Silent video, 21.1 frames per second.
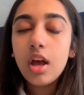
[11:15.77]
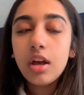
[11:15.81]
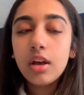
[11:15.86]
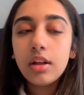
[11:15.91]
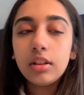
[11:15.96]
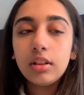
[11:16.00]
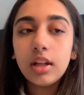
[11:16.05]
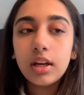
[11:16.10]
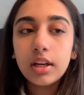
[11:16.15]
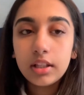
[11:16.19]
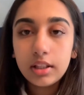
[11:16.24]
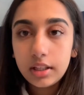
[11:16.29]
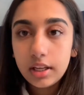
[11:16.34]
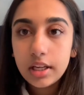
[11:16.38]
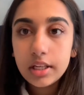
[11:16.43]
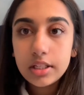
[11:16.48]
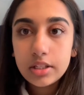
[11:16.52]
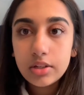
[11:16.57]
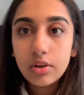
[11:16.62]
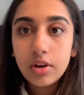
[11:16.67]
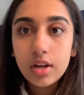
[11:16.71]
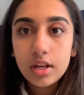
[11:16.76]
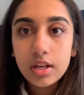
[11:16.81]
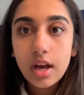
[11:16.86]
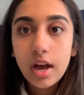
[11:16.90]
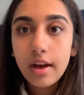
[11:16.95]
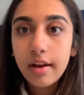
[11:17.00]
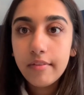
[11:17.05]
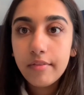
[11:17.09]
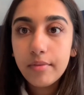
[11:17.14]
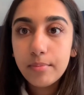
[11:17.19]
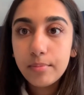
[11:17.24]
Luckily, I still
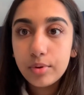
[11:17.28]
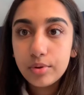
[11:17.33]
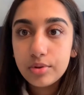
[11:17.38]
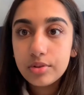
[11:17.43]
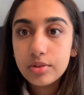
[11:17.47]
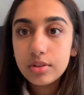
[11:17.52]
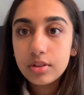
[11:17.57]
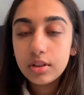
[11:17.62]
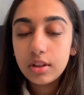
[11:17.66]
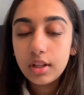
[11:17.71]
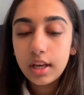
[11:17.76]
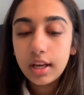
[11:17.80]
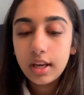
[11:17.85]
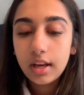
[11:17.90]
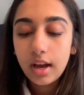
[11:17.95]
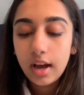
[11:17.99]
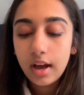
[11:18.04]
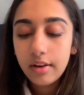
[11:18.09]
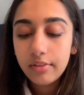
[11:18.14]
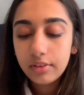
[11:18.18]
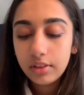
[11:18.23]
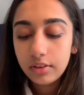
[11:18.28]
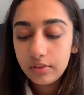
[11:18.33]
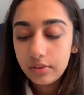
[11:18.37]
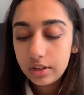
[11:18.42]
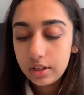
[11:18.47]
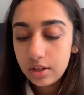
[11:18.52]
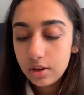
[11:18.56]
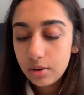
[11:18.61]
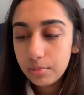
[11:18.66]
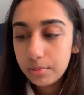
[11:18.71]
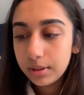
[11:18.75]
have like half the
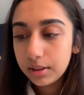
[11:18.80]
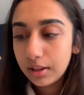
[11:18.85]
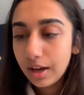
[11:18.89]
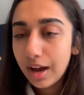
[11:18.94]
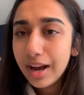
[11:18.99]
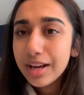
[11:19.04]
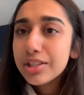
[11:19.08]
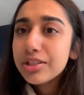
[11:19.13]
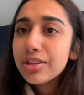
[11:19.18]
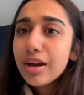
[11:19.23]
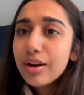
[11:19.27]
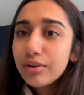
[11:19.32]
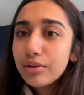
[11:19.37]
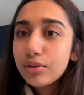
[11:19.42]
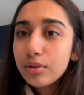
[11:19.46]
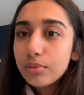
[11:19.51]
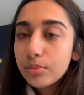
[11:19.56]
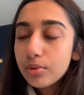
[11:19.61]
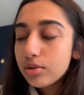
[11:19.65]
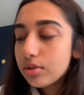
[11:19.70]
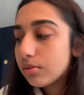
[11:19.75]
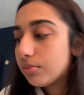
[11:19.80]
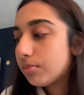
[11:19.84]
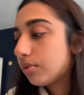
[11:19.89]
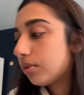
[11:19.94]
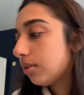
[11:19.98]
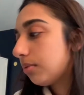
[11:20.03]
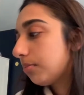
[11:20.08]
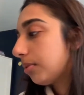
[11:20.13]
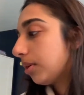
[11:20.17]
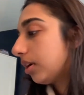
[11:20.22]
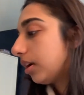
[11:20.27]
video, but the eyeshadow, the most
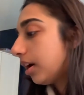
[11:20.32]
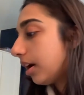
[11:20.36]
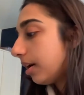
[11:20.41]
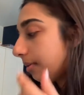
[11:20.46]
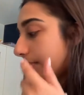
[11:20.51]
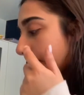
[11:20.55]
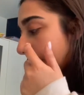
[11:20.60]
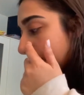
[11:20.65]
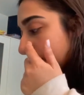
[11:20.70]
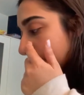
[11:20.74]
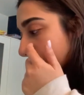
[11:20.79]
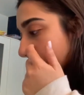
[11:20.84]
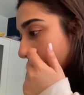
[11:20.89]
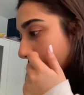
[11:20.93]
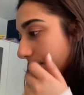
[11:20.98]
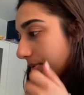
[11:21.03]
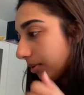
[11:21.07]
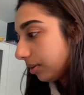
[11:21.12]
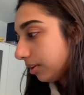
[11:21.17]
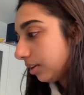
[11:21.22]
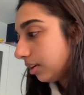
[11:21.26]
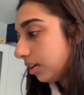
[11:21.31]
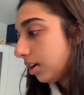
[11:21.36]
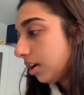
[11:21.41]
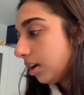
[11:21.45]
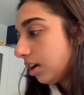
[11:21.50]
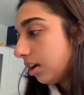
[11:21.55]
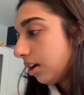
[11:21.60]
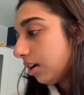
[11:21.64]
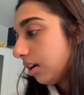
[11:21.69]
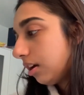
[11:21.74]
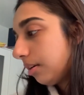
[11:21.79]
important part, I messed up on,
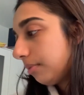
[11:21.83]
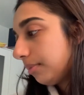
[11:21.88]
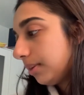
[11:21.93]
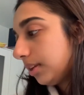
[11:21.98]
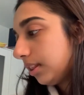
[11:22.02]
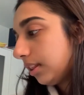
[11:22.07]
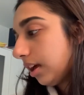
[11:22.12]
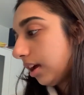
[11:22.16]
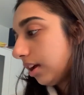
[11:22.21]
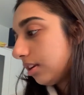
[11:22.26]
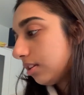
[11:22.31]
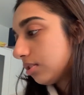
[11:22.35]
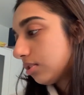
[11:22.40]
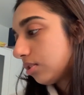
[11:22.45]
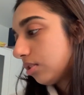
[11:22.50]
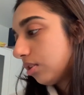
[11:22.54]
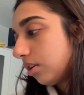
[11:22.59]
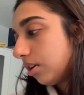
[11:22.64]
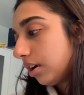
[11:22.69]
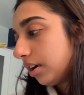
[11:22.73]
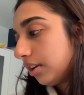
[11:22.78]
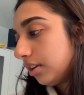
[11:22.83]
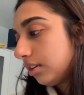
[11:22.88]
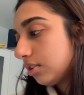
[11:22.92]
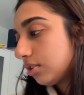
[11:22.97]
and that is gone.